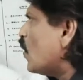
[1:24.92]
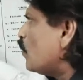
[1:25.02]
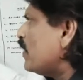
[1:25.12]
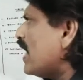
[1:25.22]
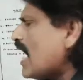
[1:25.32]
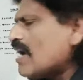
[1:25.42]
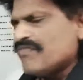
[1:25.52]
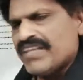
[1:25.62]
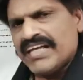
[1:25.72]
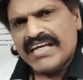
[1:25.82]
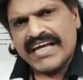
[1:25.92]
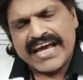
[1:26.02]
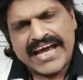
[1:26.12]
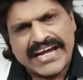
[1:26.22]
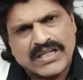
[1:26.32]
We have the
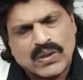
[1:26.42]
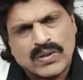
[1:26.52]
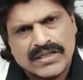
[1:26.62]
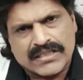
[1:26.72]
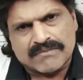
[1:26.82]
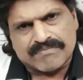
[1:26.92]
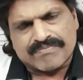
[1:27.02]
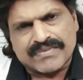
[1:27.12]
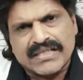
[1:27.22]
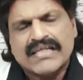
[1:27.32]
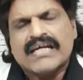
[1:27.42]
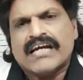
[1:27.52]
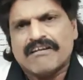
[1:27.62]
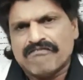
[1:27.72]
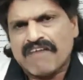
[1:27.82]
ectoderm.
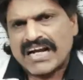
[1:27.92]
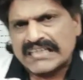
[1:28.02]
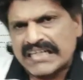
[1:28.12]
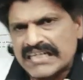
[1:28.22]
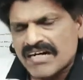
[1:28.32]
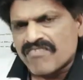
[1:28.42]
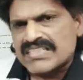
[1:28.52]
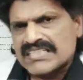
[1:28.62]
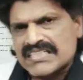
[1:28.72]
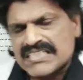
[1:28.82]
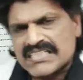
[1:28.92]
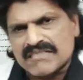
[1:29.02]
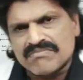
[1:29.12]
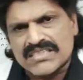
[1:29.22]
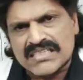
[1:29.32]
In fact, the nervous
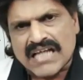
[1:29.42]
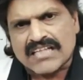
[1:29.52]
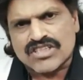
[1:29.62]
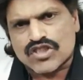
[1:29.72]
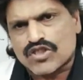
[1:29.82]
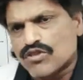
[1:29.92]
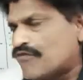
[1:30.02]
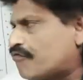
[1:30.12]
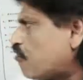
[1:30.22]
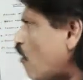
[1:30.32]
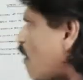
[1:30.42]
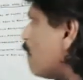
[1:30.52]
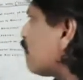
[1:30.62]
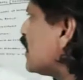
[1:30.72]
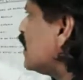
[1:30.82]
system starts to
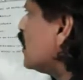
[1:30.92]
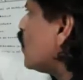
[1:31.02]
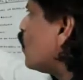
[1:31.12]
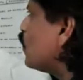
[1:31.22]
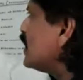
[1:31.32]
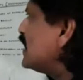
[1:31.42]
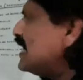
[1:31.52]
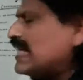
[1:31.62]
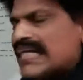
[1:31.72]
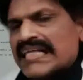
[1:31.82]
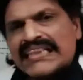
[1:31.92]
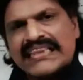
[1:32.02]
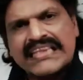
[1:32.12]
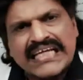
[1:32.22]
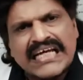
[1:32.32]
form with the
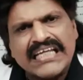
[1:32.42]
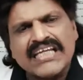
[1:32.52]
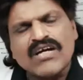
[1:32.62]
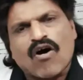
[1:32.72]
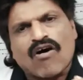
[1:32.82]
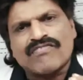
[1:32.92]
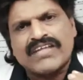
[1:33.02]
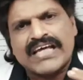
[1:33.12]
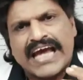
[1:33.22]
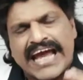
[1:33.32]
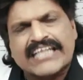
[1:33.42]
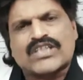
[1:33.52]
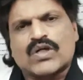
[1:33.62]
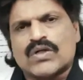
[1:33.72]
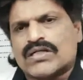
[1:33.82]
thickening of the
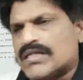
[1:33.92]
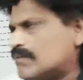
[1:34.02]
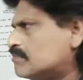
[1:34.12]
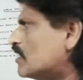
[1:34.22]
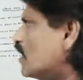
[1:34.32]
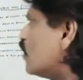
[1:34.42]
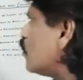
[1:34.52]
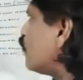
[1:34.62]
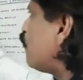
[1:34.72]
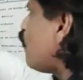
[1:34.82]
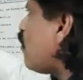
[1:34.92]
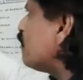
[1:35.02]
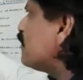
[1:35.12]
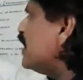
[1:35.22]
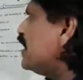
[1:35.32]
ectoderm to
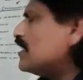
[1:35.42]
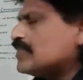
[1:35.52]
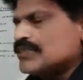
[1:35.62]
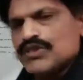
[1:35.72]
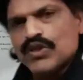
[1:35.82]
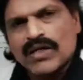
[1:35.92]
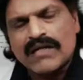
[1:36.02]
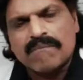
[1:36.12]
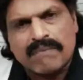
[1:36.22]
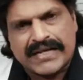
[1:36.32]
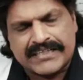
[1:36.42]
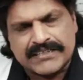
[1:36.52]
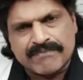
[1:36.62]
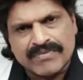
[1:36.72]
form the neural plate.